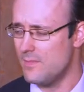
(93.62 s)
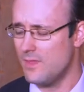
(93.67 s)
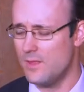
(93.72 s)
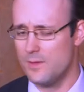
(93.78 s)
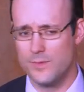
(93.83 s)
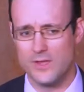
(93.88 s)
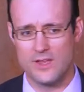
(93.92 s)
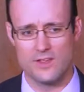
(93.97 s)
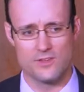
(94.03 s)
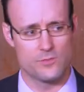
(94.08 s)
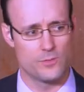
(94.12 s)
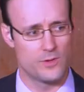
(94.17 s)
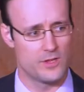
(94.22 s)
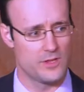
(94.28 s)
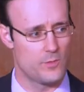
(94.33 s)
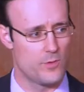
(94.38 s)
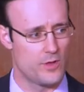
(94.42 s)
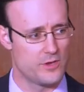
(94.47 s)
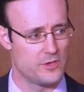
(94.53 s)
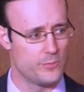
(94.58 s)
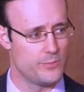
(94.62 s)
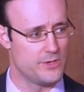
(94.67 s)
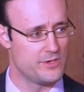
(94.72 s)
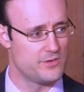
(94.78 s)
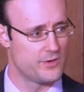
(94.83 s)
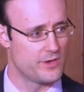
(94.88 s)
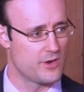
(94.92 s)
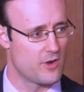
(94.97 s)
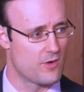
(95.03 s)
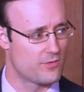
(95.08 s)
Because really what you'll be
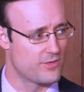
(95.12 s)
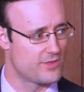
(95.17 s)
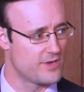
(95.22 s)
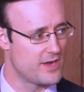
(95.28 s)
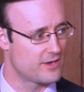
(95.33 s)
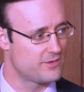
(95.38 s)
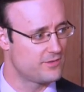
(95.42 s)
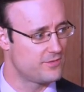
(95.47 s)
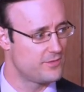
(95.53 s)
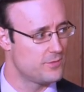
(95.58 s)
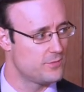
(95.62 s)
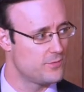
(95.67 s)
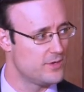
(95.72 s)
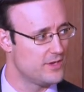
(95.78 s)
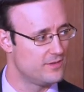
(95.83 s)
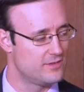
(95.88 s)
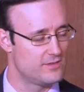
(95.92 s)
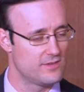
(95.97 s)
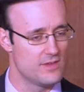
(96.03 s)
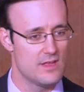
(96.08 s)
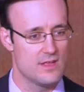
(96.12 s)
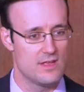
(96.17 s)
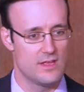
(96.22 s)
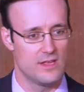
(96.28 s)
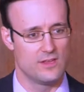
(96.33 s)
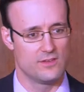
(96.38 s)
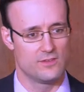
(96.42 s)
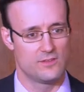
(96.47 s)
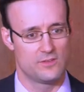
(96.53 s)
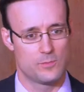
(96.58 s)
doing over the next few weeks
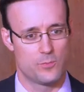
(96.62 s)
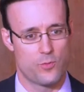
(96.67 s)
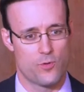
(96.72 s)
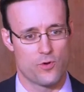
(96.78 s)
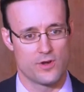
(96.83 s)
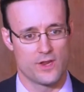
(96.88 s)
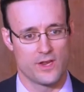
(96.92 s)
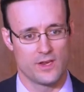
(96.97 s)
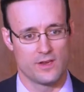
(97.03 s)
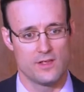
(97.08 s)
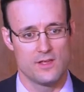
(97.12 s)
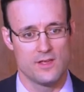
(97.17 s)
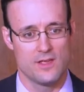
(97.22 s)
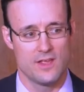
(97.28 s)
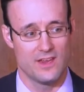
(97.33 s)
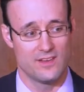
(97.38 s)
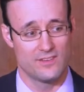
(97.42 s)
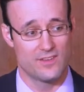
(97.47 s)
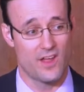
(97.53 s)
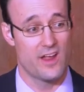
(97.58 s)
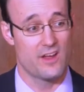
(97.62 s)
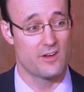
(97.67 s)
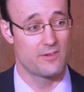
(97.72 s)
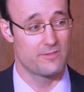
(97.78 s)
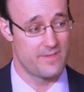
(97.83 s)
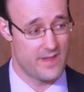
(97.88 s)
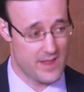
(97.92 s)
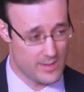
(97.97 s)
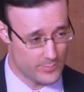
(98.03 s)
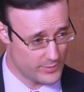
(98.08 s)
is supporting entire
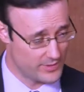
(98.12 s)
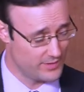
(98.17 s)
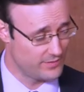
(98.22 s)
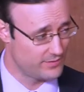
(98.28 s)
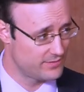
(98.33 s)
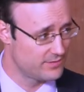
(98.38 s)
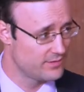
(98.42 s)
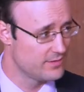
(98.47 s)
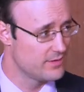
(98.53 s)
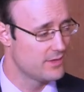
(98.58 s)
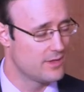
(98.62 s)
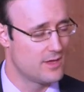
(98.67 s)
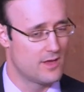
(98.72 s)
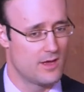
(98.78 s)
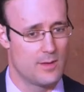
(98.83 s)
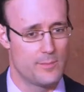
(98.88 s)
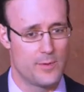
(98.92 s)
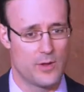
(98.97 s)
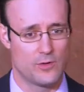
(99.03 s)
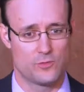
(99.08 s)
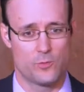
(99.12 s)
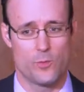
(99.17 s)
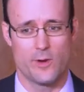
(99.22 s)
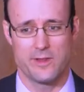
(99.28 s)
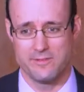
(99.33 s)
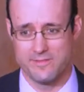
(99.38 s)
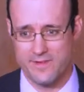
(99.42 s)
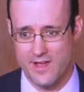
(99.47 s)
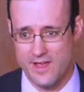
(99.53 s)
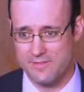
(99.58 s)
families, about
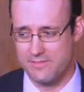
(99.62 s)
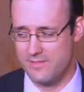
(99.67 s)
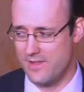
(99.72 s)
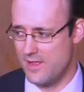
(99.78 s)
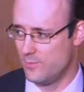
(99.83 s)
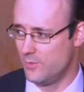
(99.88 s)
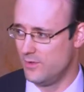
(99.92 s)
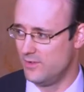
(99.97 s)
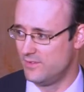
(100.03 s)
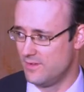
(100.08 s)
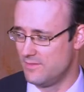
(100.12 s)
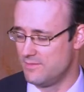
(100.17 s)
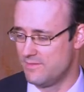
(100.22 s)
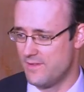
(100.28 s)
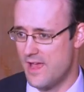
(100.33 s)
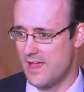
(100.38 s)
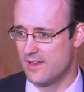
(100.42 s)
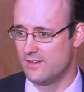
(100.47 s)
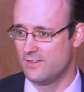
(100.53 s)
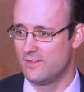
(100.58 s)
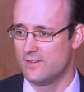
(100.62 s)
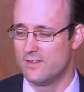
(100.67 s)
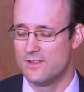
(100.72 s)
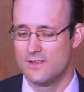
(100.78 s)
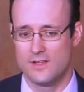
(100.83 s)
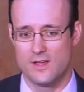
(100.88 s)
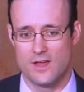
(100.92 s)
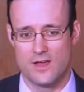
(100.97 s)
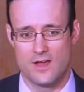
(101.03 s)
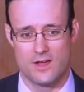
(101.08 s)
25 families in fact,
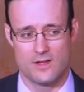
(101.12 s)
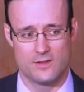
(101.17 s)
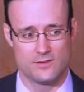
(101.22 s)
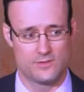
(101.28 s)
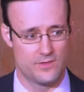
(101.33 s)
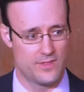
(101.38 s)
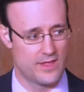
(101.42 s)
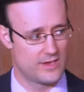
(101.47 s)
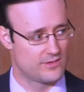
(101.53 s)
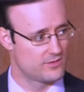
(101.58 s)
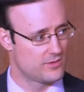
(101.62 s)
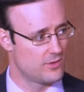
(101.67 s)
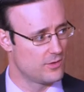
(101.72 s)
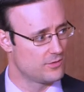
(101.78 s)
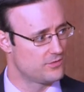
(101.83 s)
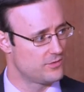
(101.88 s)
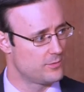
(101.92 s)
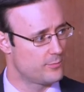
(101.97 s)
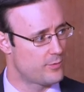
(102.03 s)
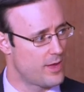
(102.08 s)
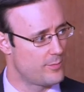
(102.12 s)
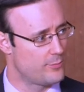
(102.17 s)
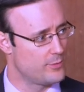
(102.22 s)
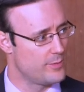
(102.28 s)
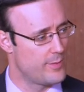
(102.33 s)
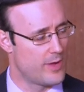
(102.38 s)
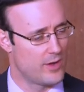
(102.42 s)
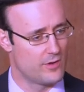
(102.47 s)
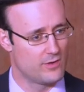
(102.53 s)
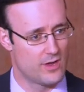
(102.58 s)
so that's close to probably
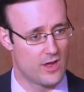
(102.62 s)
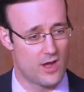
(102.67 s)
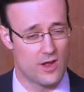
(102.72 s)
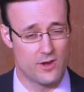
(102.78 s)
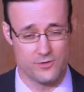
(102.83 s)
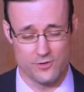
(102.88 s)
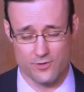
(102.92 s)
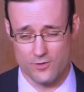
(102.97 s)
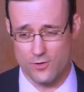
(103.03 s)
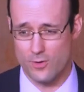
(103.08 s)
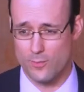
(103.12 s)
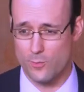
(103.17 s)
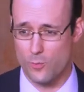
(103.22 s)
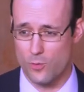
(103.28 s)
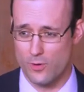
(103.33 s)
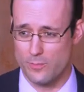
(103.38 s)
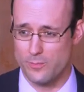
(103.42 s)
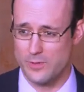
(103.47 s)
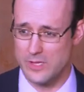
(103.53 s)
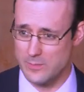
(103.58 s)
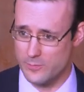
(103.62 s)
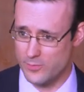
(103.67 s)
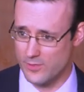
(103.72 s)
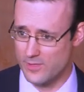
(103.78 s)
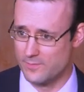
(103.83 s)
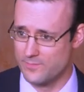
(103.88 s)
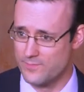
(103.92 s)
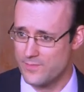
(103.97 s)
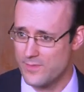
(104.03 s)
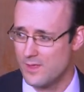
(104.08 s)
about 100 or more
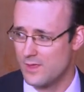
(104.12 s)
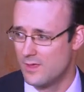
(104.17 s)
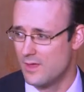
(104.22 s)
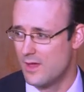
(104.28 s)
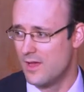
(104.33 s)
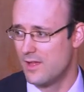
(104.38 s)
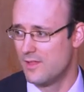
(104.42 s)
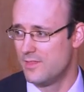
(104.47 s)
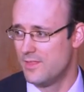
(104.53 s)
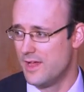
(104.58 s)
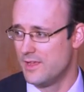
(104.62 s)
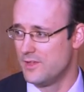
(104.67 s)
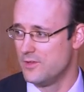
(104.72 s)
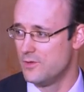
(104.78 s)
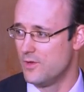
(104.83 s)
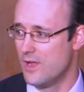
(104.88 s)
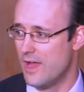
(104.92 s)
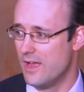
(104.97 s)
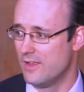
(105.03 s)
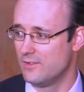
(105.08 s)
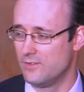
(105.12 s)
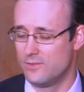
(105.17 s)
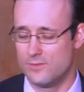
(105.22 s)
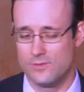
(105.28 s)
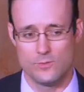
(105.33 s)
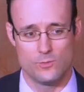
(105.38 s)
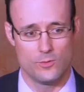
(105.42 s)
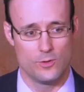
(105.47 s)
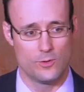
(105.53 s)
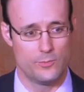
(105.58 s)
people that you guys
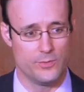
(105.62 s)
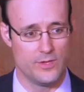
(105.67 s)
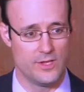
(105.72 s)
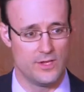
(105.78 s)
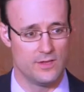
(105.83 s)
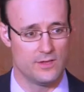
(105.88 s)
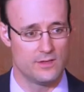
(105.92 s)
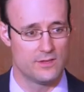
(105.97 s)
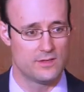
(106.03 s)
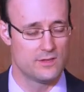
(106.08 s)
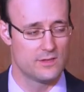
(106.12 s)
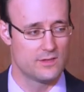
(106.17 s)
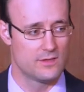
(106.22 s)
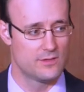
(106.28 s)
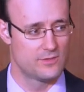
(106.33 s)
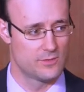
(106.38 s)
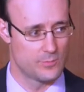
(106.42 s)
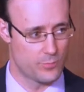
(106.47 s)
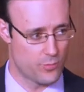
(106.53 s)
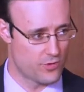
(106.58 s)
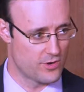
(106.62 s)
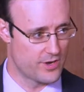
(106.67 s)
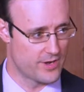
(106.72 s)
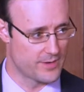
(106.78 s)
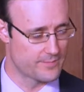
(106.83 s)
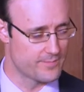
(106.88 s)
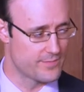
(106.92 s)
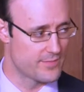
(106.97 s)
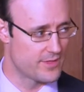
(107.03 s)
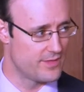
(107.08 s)
will be
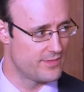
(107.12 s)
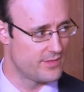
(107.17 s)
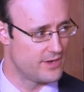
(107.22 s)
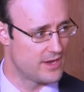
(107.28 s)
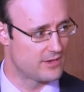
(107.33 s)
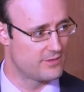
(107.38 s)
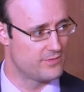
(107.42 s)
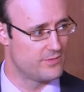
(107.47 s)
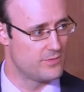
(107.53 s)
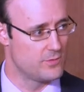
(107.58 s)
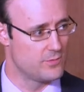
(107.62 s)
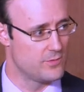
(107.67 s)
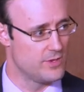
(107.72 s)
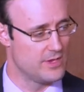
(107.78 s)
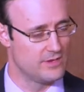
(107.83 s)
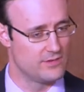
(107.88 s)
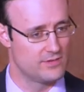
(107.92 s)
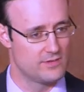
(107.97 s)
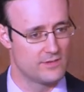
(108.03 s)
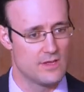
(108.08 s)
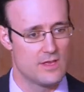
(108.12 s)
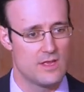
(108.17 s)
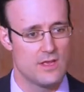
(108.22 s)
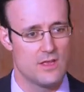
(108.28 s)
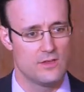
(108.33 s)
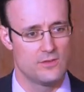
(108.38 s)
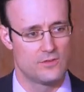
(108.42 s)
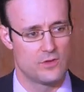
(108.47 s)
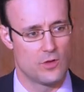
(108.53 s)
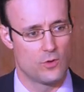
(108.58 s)
supporting in the next few weeks.
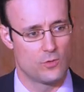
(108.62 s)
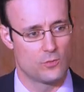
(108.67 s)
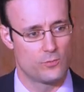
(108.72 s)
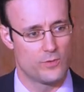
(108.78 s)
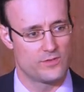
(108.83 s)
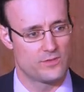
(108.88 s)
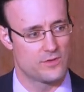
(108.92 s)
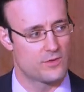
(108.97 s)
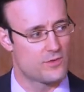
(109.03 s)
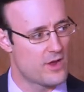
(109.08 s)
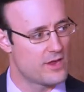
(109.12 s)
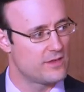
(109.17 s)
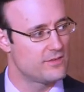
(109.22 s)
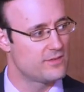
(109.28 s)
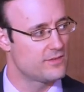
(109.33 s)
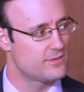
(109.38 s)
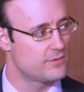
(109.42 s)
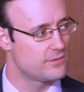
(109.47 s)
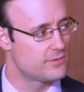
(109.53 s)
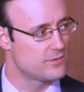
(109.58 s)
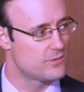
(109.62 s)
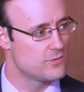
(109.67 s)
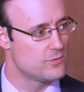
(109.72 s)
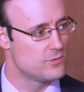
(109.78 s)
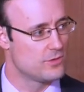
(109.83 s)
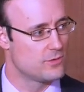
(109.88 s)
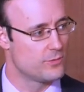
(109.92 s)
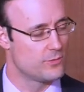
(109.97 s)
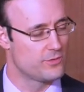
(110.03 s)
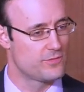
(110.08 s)
So Risen Christ
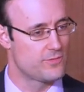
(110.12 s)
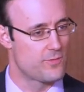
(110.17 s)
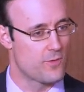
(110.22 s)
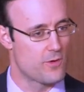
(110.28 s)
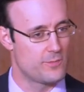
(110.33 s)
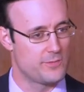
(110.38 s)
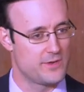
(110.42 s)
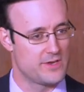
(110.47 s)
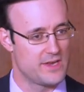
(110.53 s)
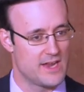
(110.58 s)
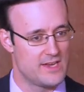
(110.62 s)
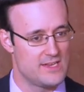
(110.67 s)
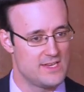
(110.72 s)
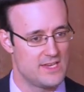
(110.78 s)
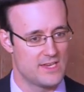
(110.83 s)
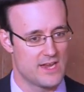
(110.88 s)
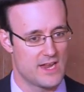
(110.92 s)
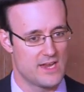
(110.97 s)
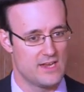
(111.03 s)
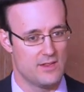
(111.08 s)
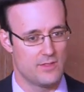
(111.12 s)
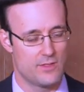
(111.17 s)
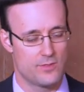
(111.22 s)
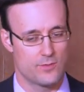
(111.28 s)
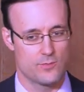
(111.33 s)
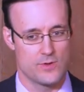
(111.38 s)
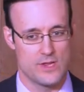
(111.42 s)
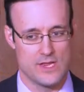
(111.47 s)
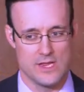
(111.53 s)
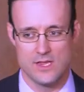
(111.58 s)
School was formed in
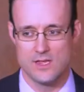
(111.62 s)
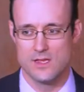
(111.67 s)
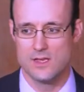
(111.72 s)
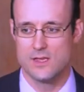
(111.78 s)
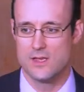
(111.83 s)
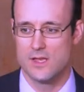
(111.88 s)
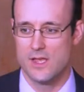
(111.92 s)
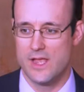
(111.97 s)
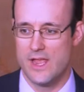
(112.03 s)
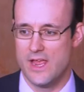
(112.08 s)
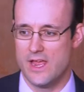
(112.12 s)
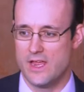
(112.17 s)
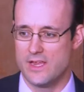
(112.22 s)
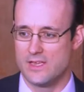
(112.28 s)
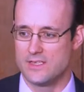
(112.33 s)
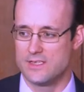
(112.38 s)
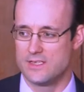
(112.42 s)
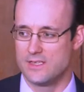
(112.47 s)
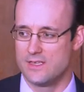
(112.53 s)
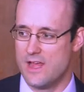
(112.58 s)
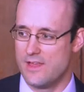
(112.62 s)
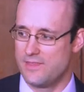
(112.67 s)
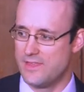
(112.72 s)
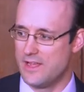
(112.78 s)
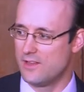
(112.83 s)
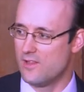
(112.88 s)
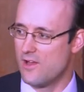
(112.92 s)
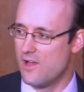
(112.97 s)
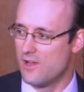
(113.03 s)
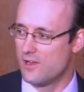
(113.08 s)
1993, and not
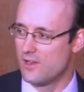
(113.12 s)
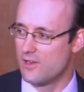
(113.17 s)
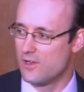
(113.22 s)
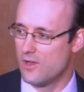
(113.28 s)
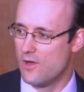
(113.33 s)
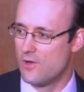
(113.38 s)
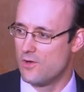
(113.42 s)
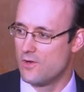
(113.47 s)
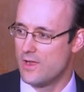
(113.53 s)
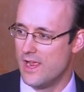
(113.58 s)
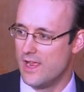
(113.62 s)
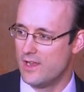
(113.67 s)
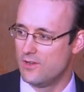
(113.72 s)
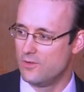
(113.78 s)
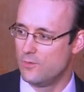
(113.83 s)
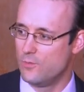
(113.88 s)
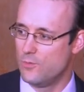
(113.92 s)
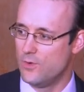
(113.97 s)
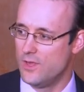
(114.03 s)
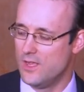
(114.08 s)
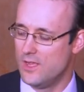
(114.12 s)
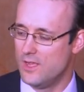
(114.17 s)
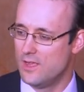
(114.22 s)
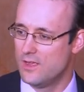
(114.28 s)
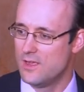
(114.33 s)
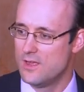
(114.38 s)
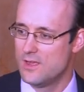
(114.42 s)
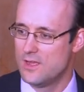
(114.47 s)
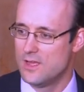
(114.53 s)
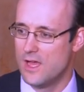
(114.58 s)
that long ago, and
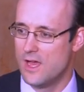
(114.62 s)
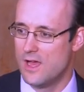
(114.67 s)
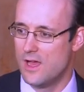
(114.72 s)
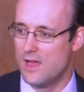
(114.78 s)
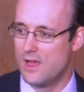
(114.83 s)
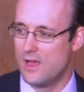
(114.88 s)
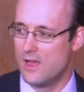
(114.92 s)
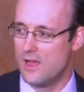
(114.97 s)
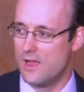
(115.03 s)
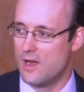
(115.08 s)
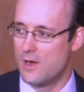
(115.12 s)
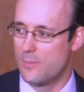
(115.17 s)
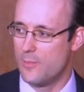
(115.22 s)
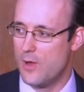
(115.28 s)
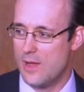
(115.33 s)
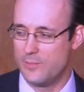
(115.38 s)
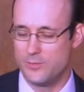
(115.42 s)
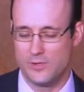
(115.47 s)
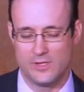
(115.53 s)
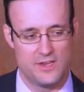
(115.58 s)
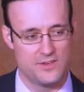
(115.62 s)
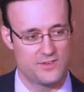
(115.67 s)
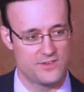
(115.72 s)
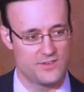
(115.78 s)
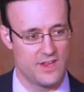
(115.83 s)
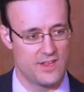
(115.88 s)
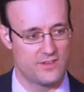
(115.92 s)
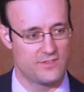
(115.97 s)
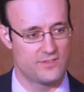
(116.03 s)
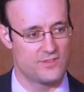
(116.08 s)
our
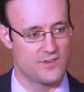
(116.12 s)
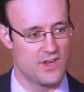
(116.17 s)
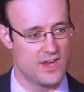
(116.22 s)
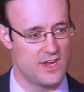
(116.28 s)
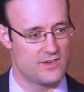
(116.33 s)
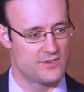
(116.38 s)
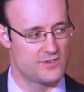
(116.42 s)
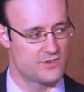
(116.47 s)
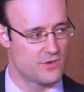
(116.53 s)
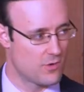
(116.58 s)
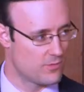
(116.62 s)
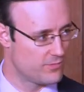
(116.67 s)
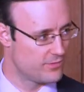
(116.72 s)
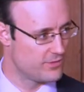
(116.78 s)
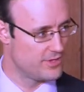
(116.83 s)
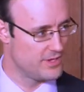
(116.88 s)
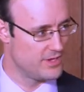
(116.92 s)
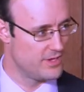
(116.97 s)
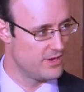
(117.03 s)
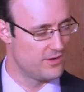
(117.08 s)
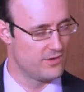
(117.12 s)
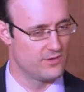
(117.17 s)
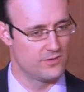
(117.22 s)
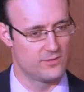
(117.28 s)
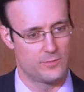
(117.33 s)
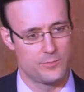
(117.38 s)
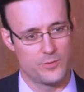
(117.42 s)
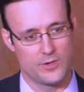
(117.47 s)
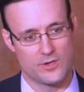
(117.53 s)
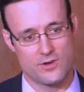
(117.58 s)
population has changed over the
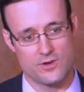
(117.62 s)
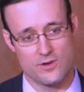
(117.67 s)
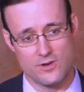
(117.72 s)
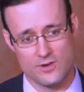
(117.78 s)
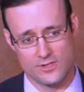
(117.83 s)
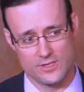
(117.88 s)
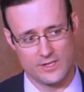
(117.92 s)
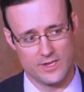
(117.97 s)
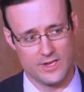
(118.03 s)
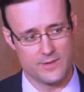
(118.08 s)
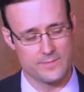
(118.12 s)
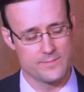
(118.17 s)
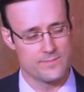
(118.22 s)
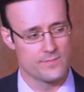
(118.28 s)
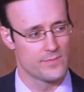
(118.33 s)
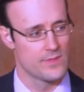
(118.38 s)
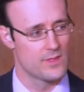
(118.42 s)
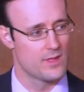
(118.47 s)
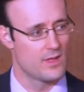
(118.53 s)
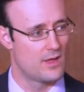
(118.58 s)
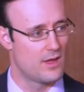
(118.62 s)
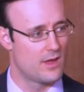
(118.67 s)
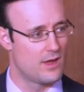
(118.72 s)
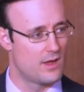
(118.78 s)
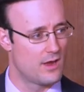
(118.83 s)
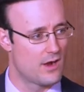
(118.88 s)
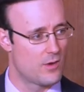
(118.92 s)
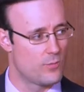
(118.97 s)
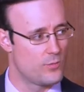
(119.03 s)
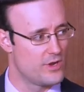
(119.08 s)
years, but currently
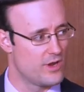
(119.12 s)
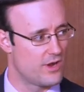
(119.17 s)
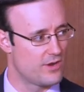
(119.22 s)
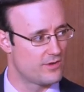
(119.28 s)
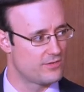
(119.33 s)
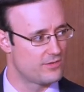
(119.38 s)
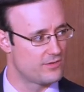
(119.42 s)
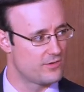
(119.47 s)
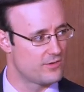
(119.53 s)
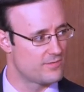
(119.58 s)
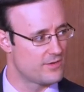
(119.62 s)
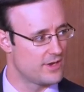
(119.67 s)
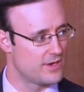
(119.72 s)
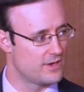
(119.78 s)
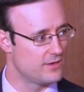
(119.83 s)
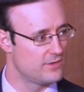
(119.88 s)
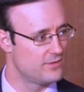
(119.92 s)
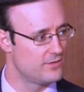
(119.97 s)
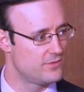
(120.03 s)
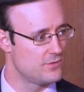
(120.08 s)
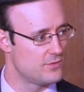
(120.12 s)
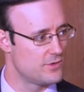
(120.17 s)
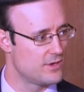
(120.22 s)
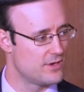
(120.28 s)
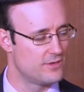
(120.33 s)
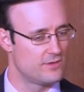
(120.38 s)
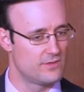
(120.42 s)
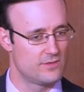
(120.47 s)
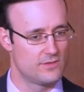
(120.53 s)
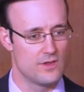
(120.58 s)
we are serving
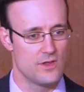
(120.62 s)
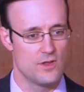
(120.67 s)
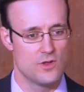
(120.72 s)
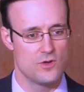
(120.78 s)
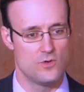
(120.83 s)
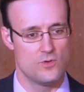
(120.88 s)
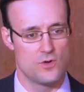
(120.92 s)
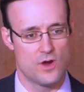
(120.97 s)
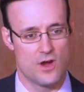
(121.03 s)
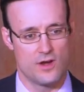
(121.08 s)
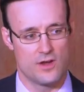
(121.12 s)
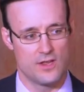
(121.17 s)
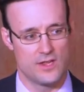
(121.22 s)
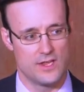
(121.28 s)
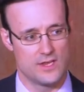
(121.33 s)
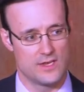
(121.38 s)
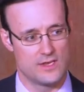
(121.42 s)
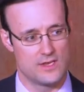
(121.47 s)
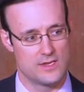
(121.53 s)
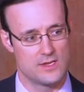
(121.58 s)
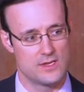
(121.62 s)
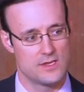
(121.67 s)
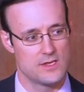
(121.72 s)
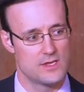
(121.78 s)
students who are in